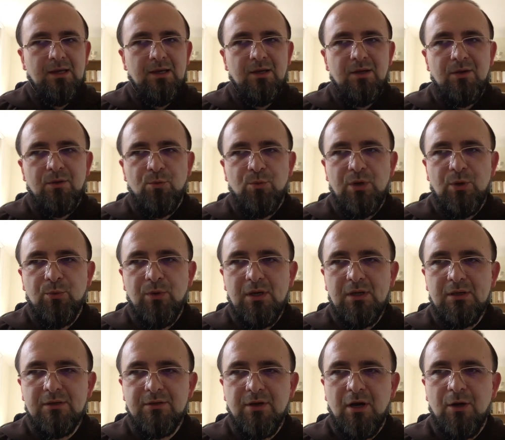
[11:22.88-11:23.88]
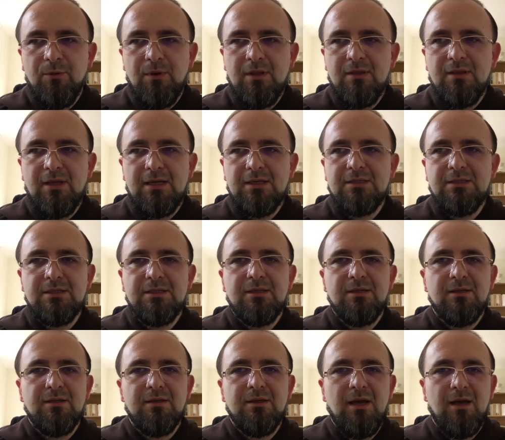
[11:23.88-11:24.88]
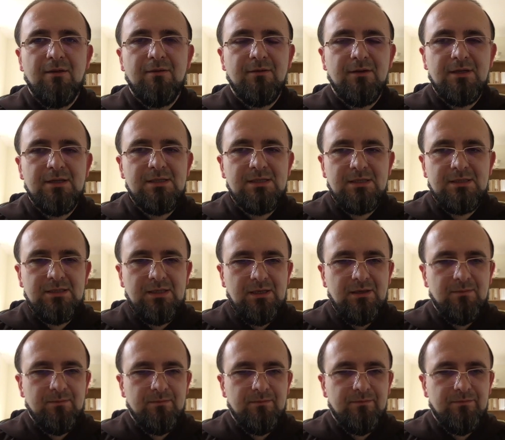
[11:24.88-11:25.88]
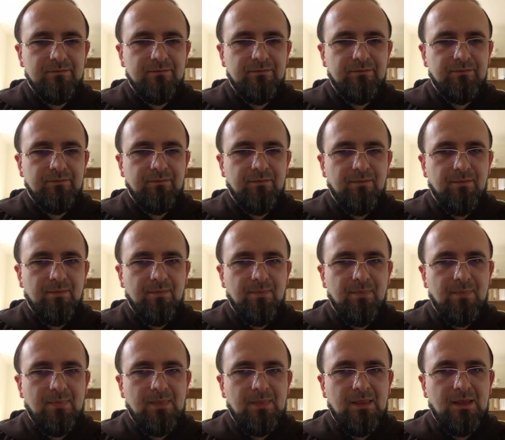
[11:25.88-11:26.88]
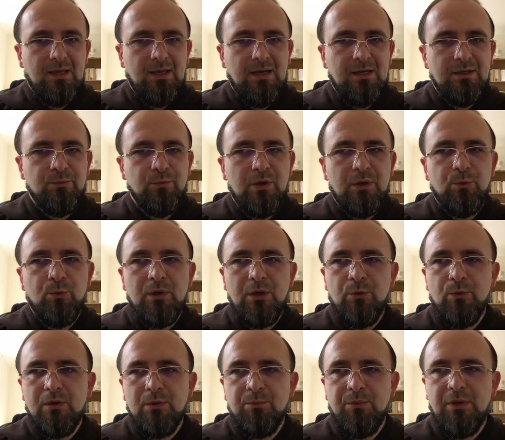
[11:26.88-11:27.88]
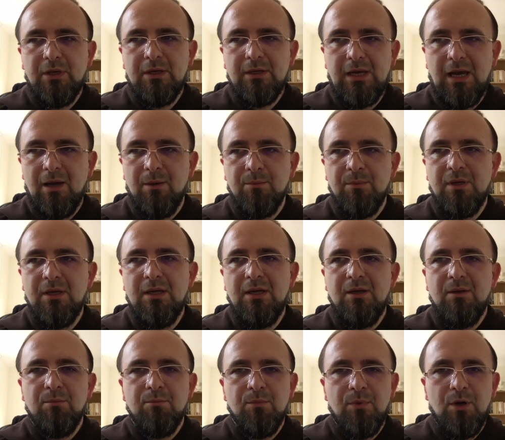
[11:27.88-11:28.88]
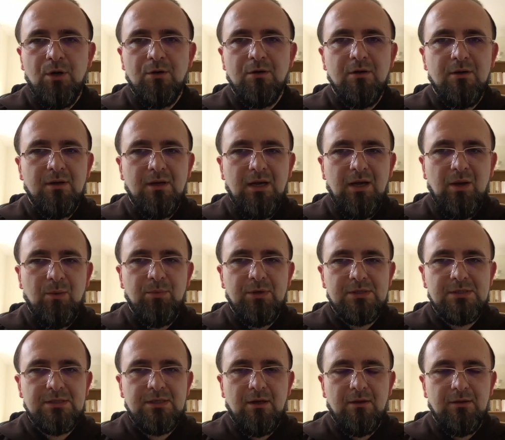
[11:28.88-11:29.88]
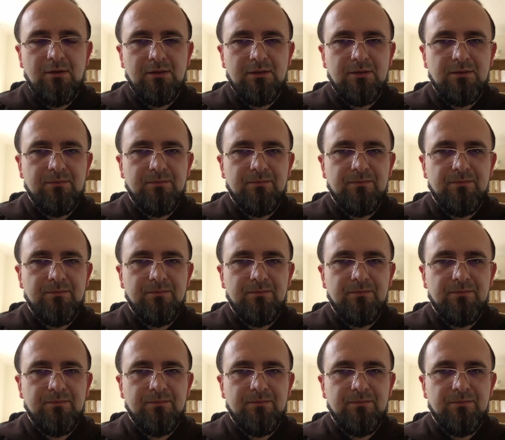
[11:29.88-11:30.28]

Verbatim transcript: Uh, we will grow in that Catholicity and where we will become more apostolic.